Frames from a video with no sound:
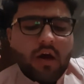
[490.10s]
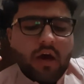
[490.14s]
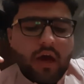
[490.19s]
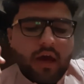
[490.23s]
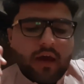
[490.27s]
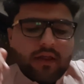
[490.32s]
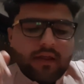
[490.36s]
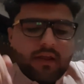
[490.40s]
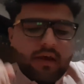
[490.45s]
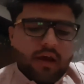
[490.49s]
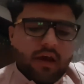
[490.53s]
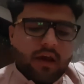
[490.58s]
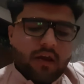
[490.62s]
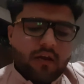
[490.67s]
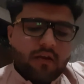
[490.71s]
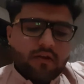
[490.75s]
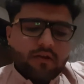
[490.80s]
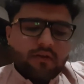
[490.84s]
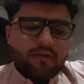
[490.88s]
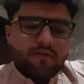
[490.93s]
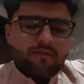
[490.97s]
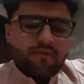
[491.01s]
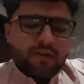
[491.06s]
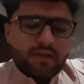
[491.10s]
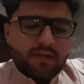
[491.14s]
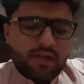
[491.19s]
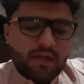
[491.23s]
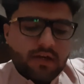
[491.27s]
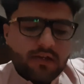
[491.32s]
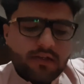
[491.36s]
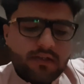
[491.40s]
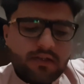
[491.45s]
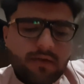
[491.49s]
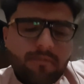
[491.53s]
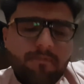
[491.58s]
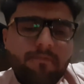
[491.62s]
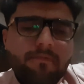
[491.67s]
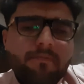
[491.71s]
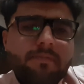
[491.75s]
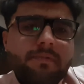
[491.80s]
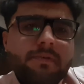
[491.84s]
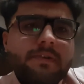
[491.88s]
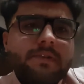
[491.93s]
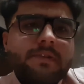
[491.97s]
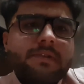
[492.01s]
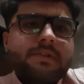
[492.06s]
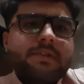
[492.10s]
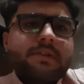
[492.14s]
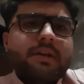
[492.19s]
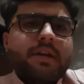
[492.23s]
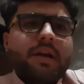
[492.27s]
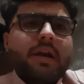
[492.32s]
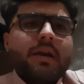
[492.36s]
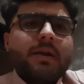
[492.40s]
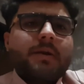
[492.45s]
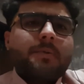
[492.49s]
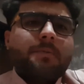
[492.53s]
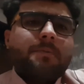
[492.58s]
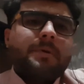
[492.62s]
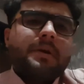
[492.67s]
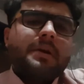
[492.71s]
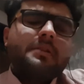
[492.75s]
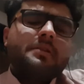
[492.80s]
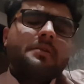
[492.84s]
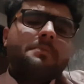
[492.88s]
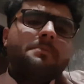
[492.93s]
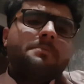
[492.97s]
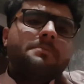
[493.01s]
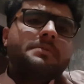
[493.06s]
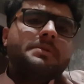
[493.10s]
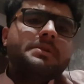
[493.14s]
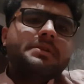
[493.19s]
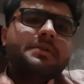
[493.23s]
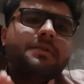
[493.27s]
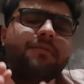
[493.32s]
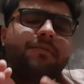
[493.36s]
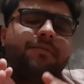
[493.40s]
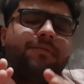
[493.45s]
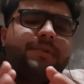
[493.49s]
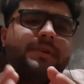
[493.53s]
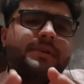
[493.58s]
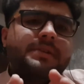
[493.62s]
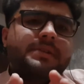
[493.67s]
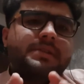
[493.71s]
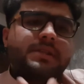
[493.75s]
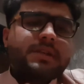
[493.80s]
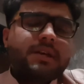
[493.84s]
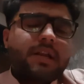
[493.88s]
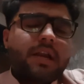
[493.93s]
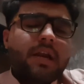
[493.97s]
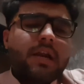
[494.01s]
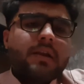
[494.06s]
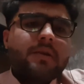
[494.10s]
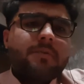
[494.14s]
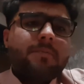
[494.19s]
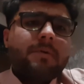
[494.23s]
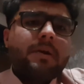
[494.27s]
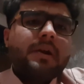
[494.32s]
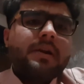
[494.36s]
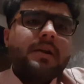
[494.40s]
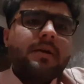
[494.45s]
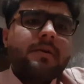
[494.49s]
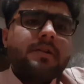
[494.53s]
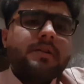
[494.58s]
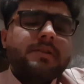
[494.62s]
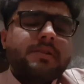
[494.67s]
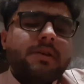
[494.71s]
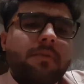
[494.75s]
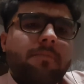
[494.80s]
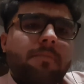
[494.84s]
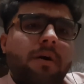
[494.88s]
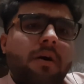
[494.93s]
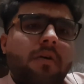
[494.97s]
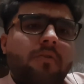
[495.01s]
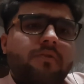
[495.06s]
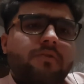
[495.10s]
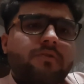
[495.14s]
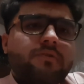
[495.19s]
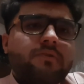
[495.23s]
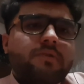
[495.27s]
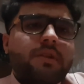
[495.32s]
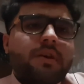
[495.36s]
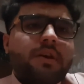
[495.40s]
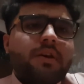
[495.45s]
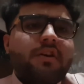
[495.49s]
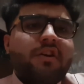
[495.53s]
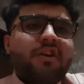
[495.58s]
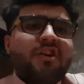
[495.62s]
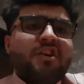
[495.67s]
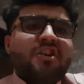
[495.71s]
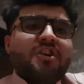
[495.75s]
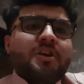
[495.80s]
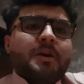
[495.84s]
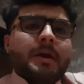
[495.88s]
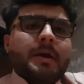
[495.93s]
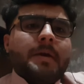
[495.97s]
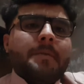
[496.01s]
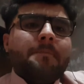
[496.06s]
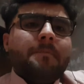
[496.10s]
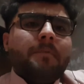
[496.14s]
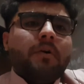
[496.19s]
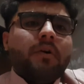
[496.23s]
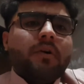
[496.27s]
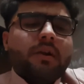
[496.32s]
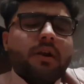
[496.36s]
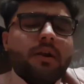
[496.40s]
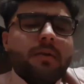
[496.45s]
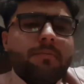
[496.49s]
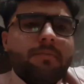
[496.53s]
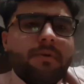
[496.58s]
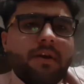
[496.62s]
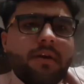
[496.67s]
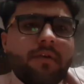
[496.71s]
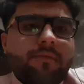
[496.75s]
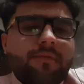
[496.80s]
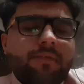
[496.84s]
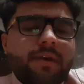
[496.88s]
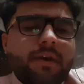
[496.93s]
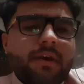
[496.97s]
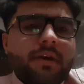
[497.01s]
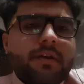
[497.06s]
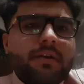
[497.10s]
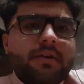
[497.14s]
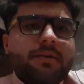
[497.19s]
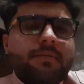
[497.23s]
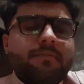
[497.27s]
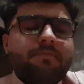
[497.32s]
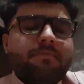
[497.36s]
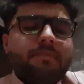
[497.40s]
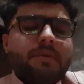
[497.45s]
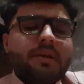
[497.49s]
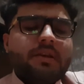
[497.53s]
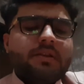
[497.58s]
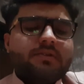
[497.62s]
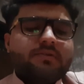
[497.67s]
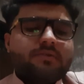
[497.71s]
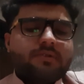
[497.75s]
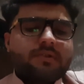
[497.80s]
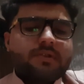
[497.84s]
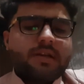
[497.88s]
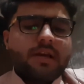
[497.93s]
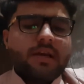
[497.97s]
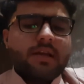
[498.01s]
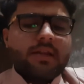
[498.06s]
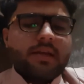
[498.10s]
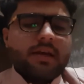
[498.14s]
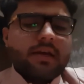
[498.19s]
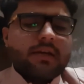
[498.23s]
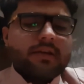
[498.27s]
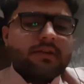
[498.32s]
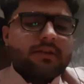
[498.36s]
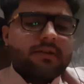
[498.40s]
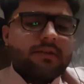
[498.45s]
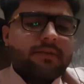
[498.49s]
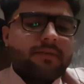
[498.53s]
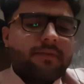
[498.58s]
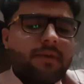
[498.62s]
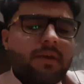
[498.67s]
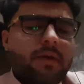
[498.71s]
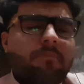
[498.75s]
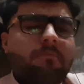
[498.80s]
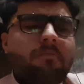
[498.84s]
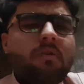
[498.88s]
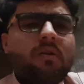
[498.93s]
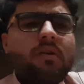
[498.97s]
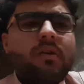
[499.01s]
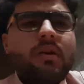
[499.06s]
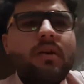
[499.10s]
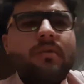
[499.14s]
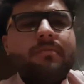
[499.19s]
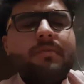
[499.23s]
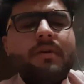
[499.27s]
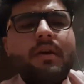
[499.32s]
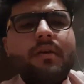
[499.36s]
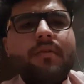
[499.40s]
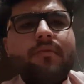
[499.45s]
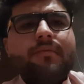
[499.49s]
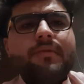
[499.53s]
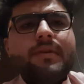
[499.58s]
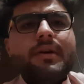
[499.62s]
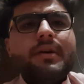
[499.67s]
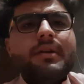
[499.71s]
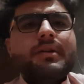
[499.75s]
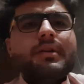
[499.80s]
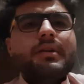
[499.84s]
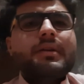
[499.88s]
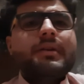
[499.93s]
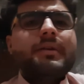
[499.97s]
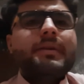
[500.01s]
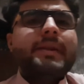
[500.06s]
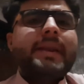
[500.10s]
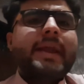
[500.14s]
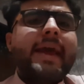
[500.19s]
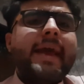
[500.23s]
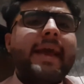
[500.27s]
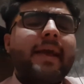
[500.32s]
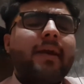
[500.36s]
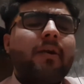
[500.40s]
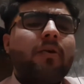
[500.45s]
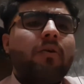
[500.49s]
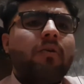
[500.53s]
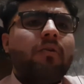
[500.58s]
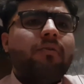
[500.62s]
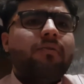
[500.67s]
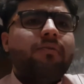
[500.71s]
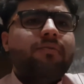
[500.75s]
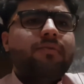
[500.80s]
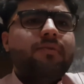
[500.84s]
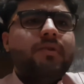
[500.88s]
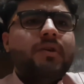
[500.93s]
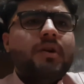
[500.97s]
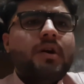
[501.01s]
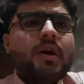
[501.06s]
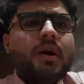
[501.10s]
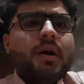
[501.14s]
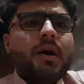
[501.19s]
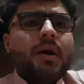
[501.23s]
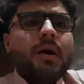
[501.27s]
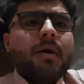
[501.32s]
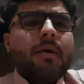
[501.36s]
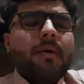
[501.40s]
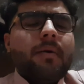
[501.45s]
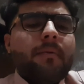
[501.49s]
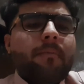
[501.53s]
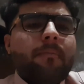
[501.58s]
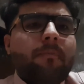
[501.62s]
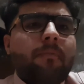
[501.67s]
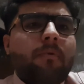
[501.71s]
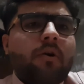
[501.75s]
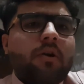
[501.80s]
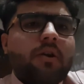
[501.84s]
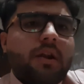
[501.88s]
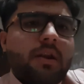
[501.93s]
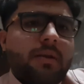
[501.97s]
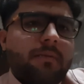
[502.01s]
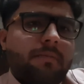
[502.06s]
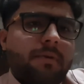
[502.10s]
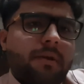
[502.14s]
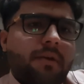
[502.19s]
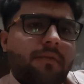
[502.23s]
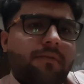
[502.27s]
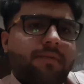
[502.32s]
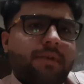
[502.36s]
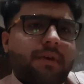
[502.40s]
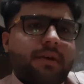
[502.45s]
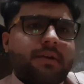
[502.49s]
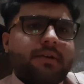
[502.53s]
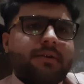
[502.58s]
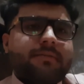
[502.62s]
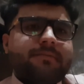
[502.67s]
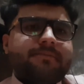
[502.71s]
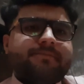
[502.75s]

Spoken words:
And another one, that is a first great debate. The first great debate is about to the immoral behavior, means to say that immoral behavior, lack of moral behavior.